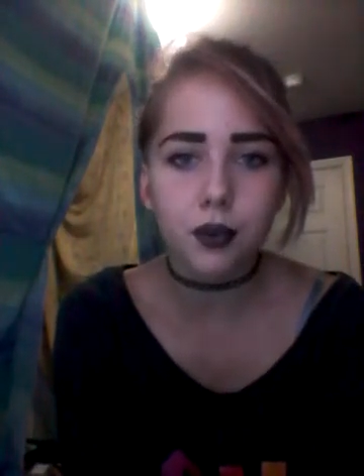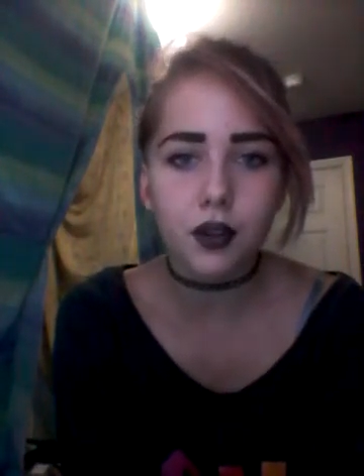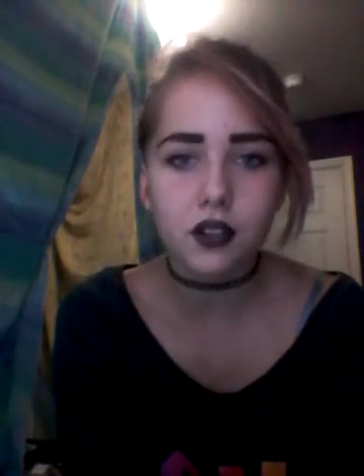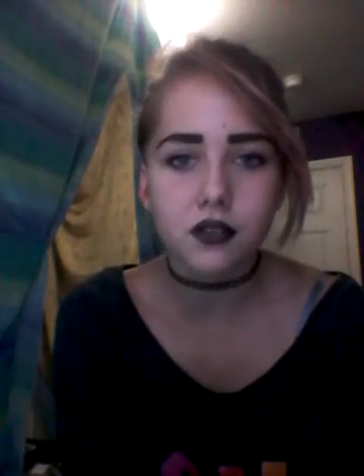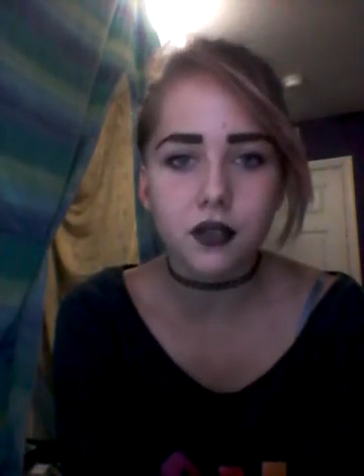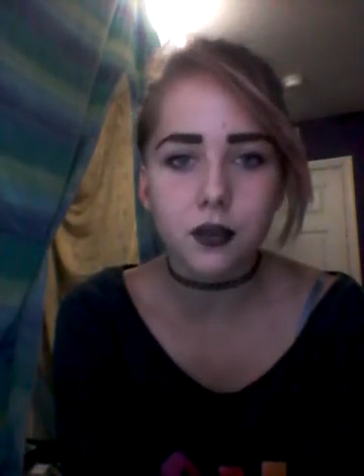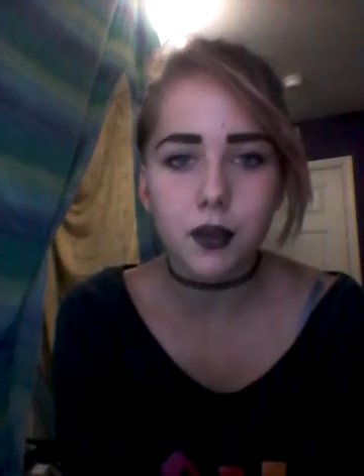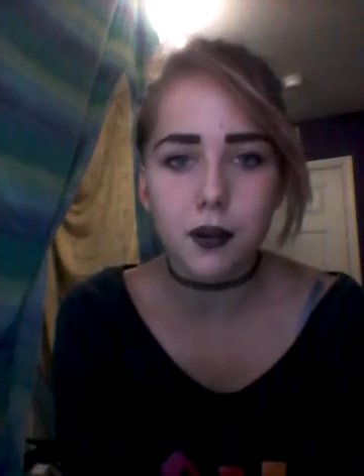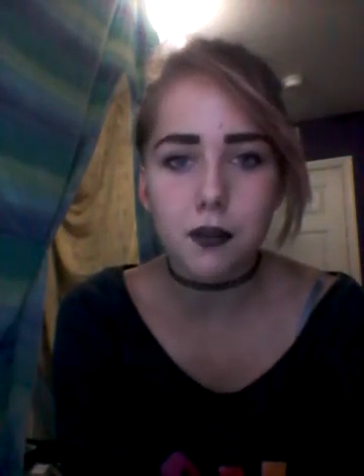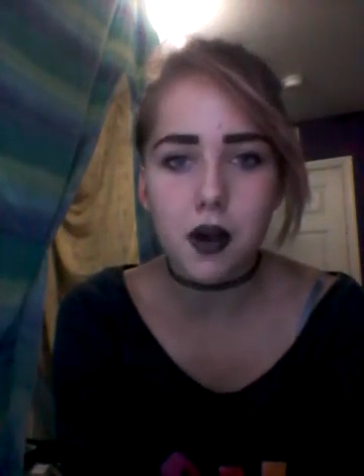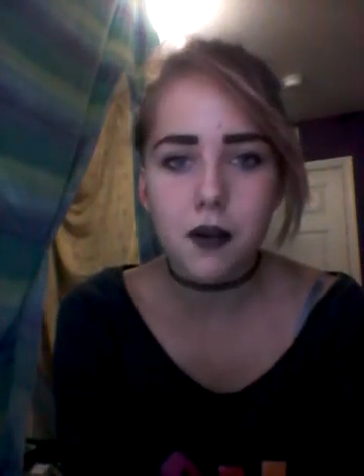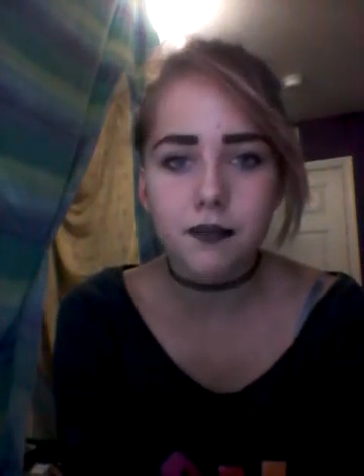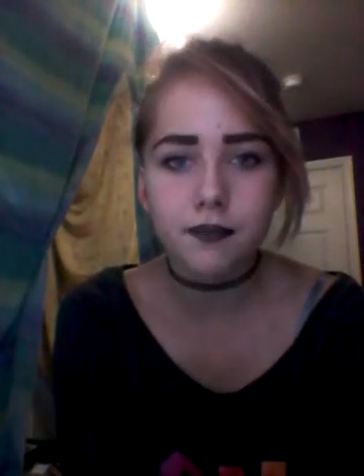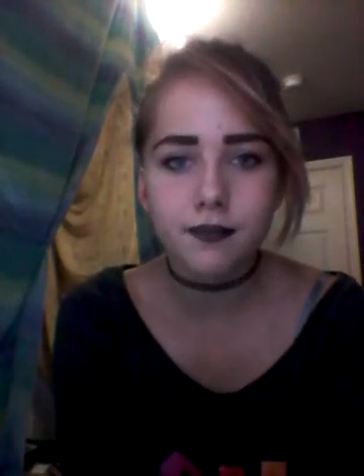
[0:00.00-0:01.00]
prayers for my
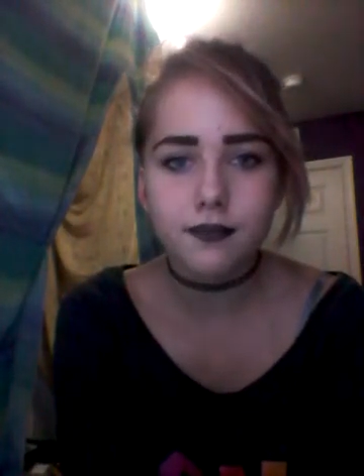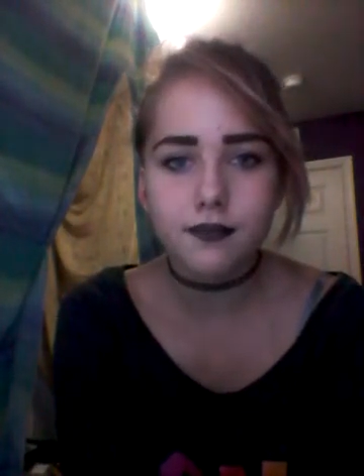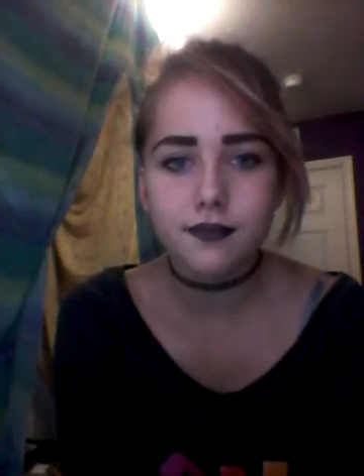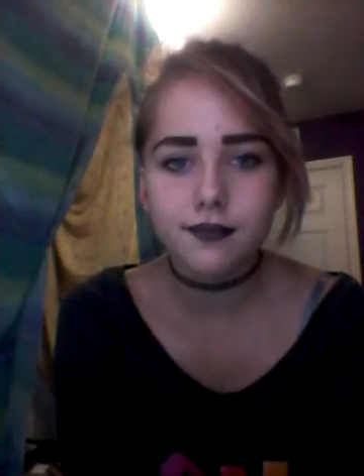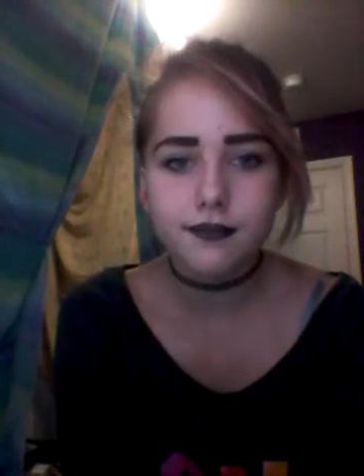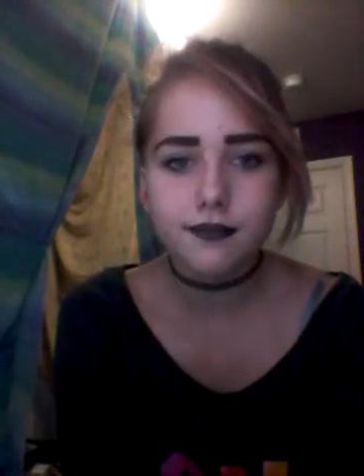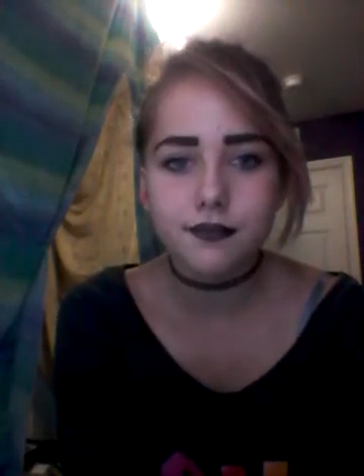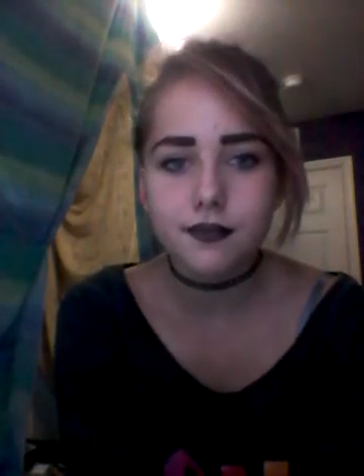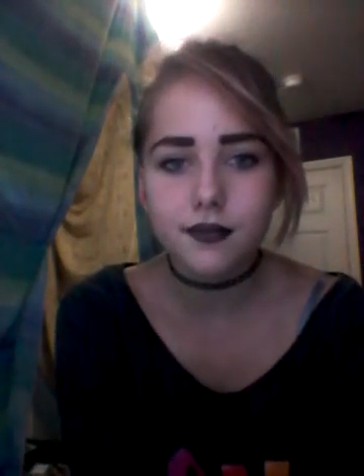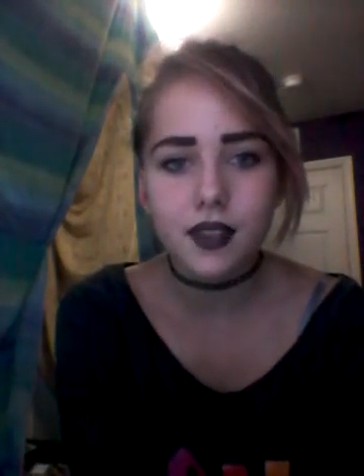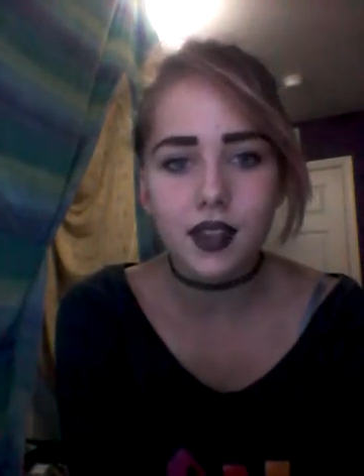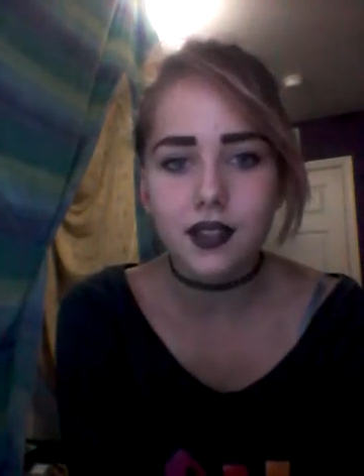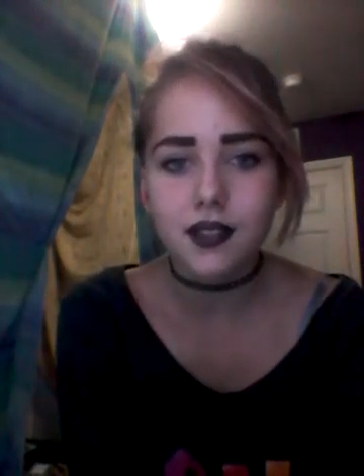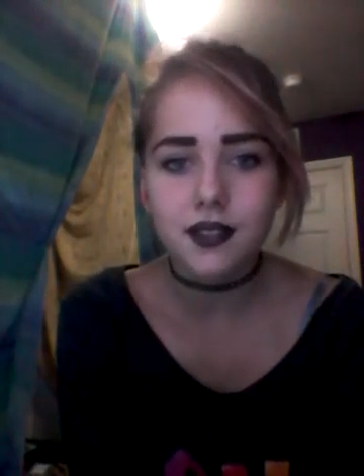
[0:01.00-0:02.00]
mom,
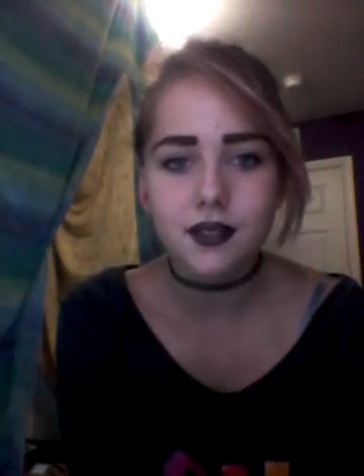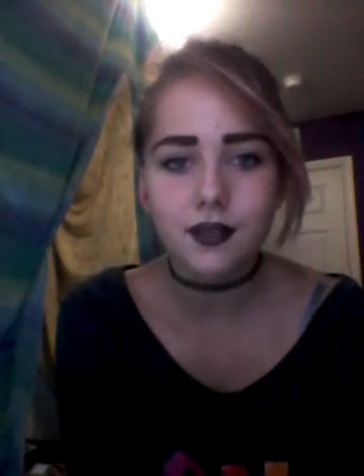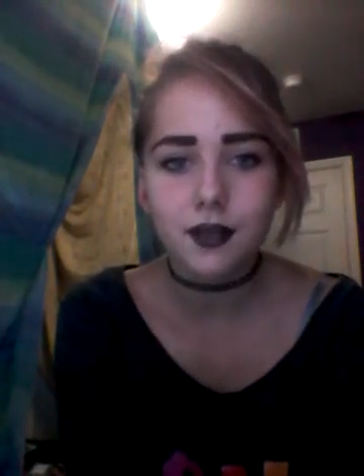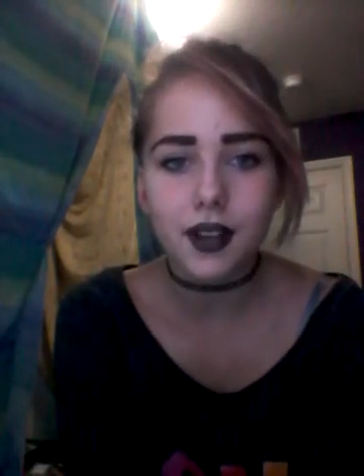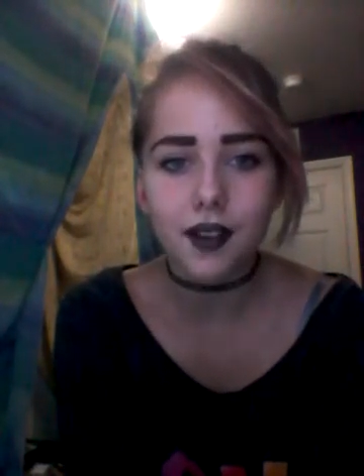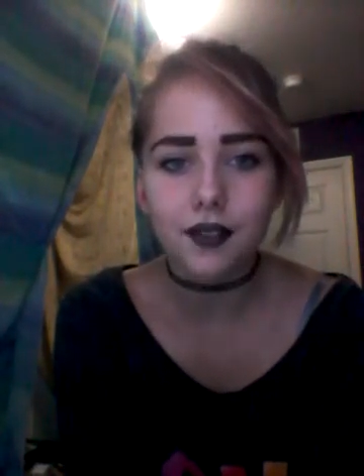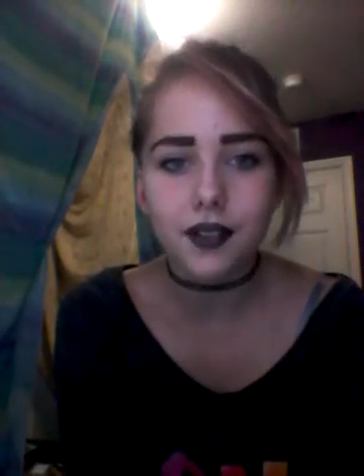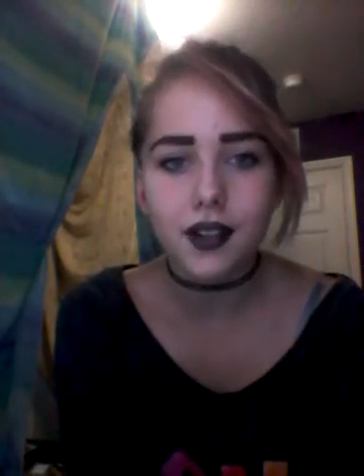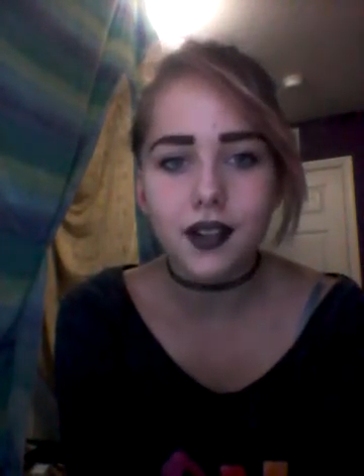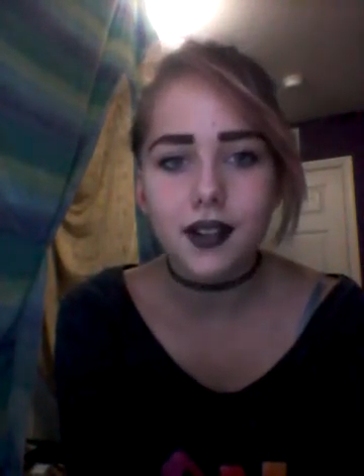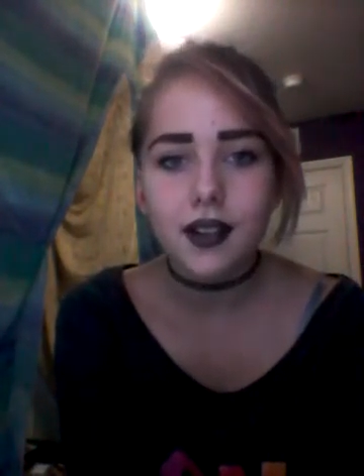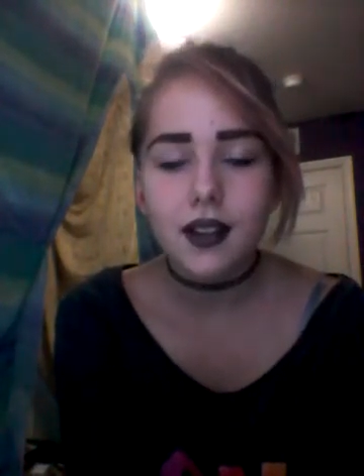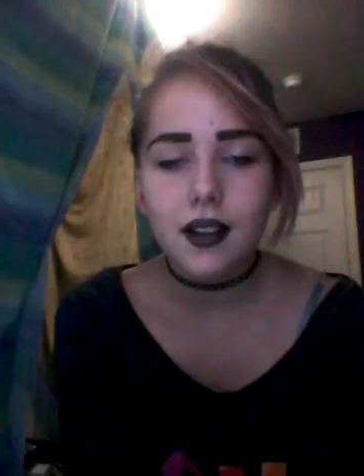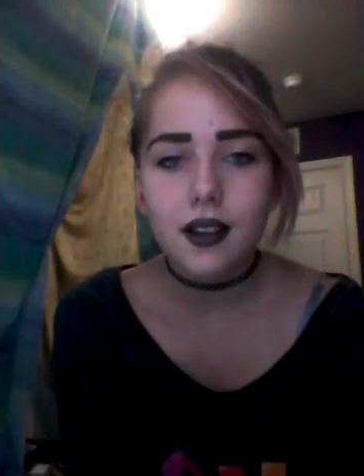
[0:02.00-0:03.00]
because whatever.